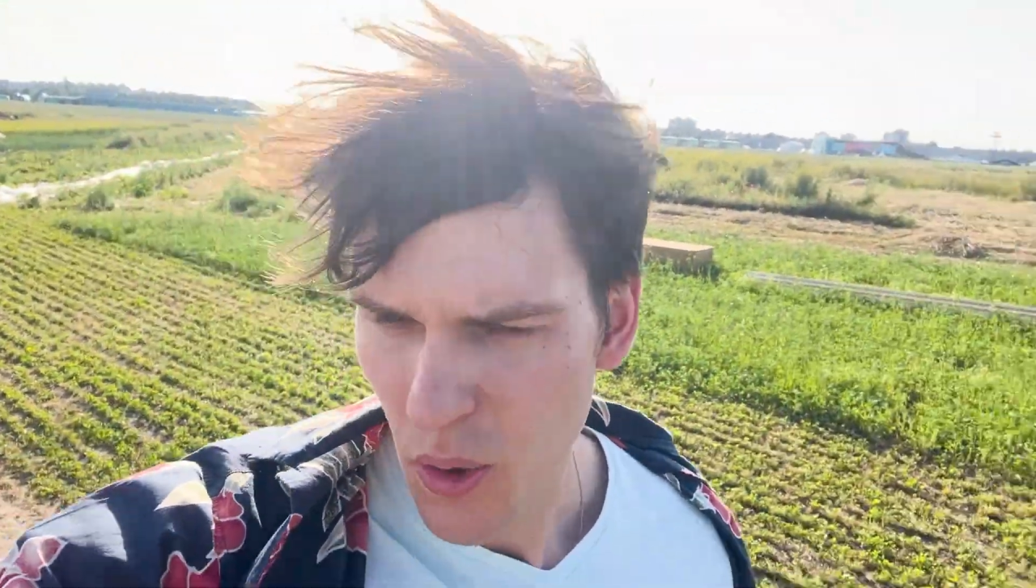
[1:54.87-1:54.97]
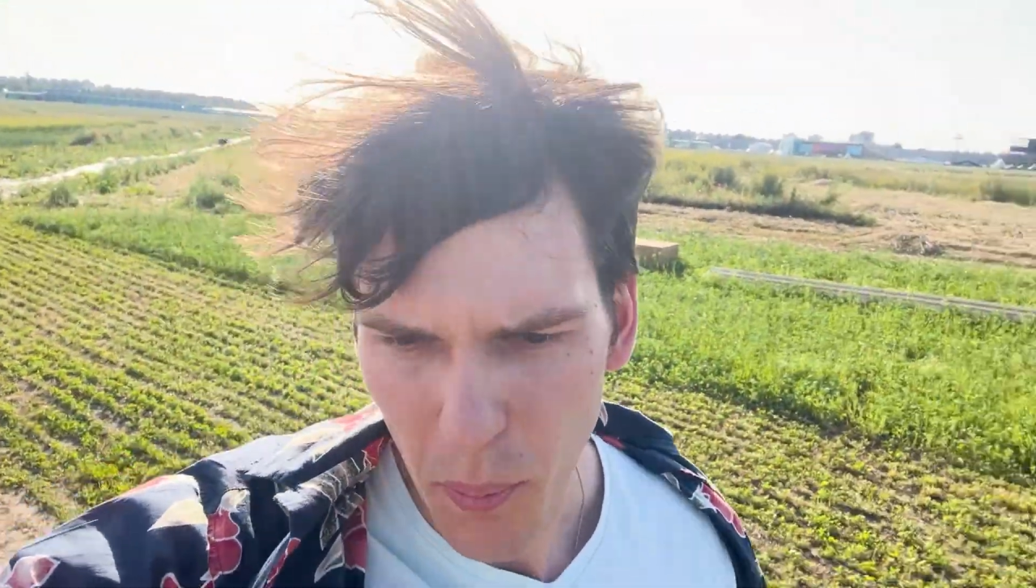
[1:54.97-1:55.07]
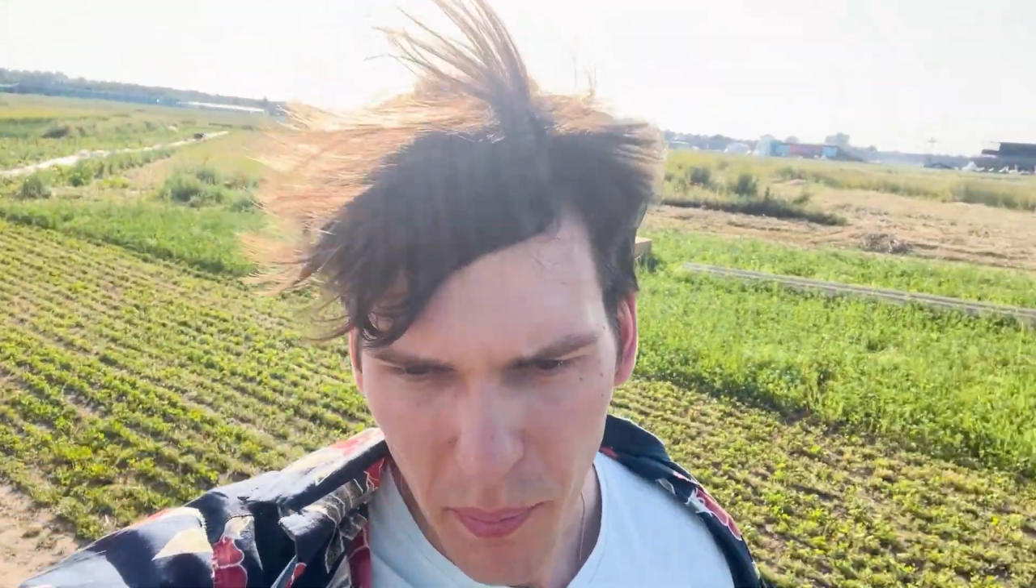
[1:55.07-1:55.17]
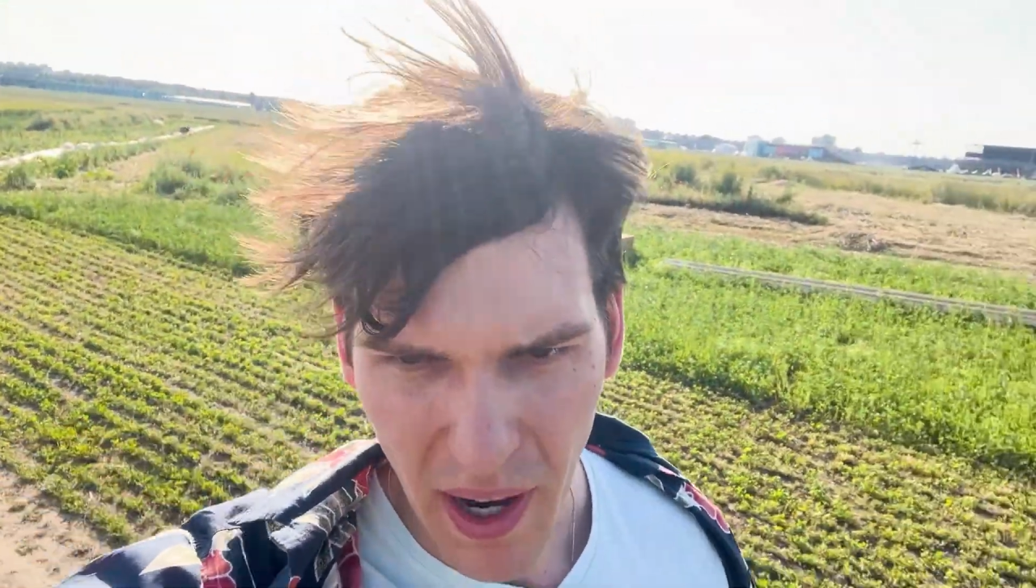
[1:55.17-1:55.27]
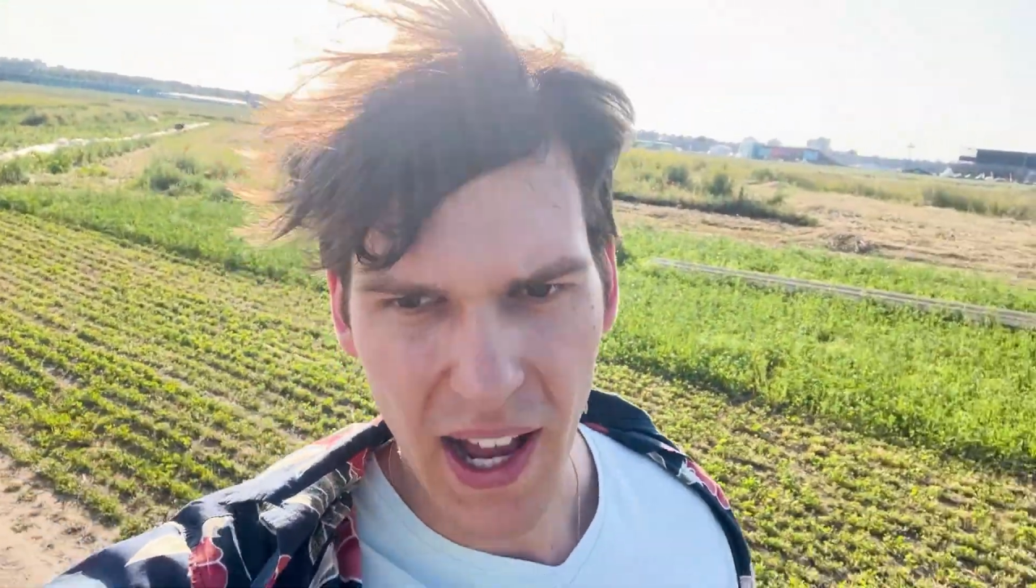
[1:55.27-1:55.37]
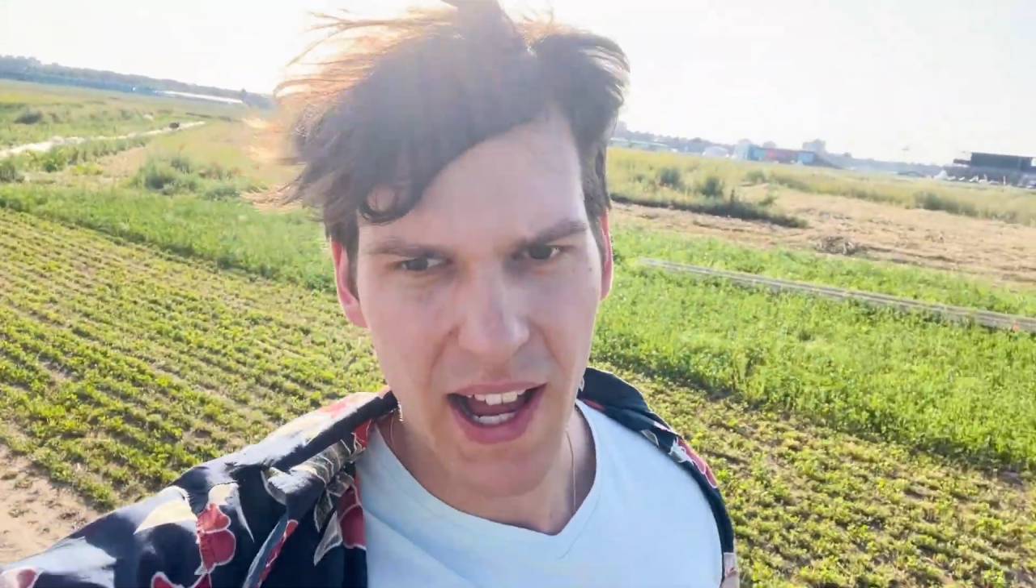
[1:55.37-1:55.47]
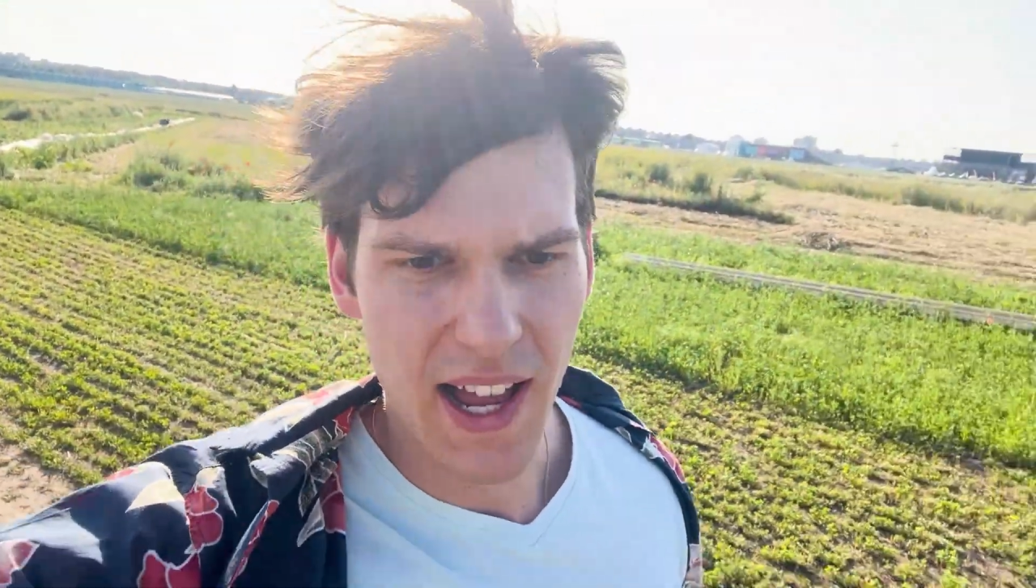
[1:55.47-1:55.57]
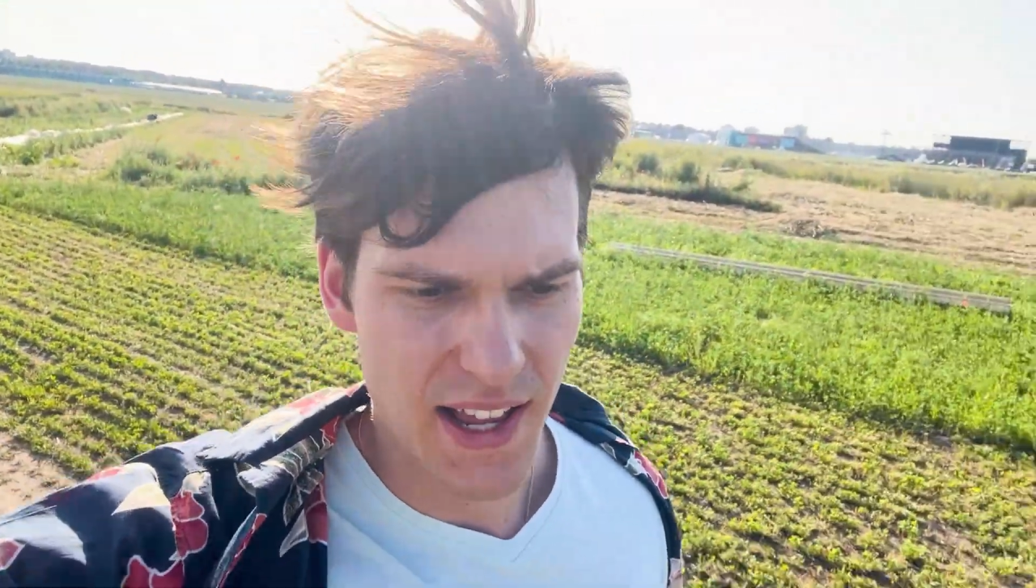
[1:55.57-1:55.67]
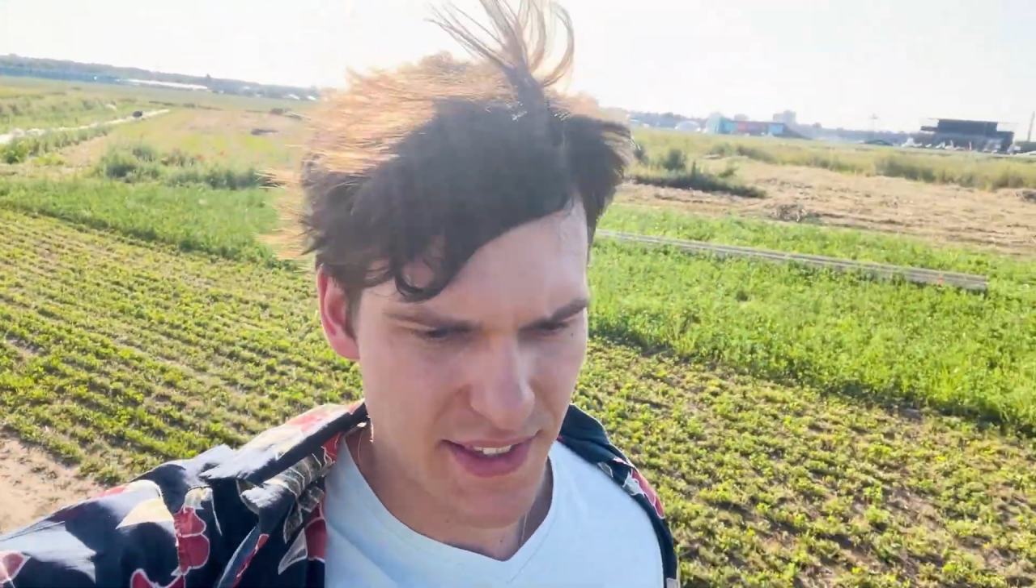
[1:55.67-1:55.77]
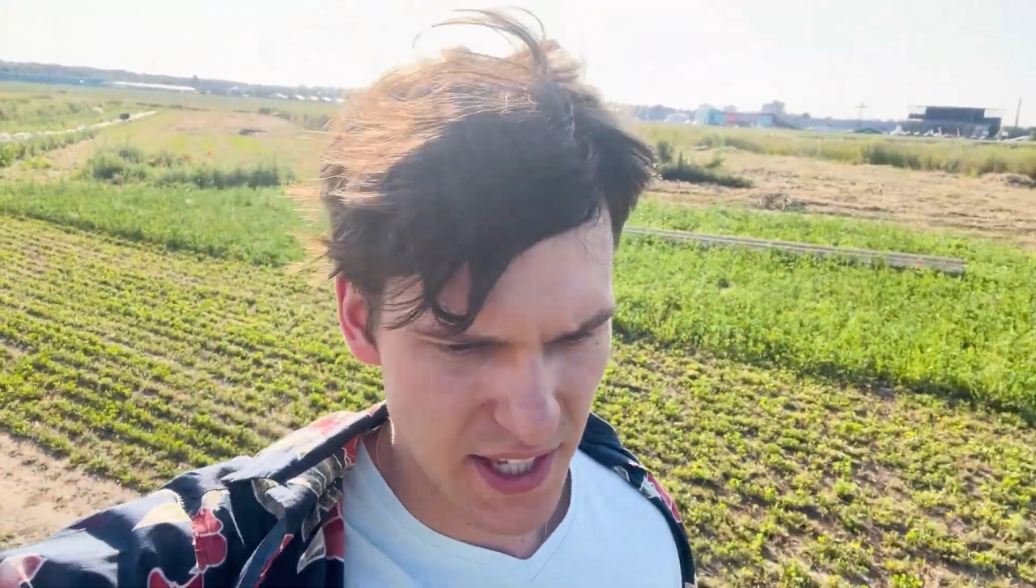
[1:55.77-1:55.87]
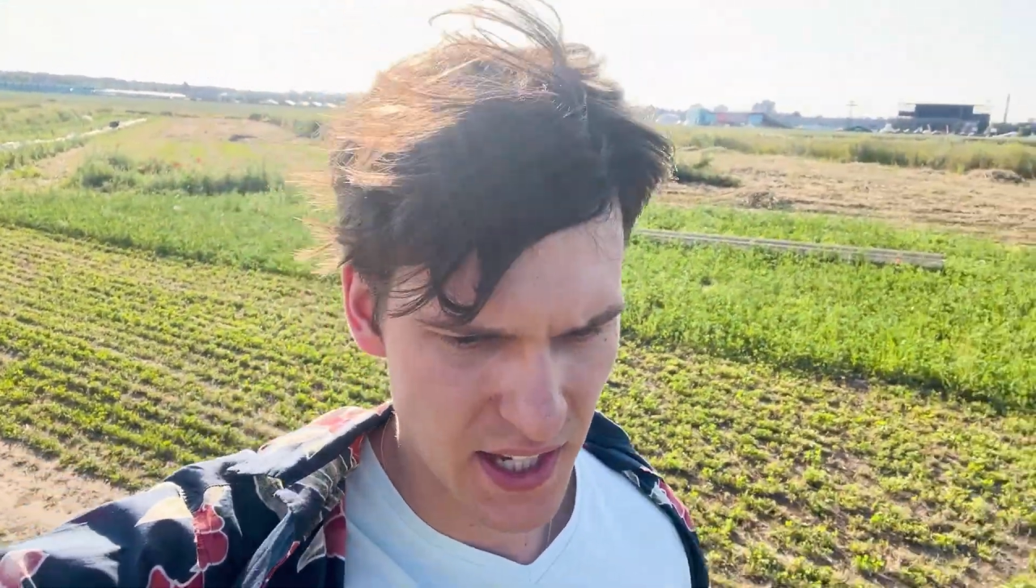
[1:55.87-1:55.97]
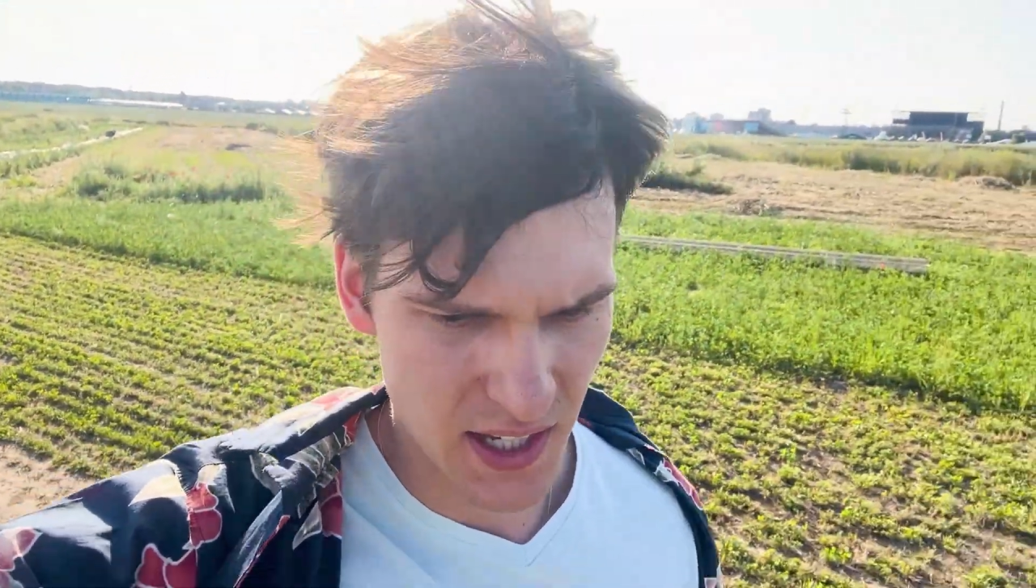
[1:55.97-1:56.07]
but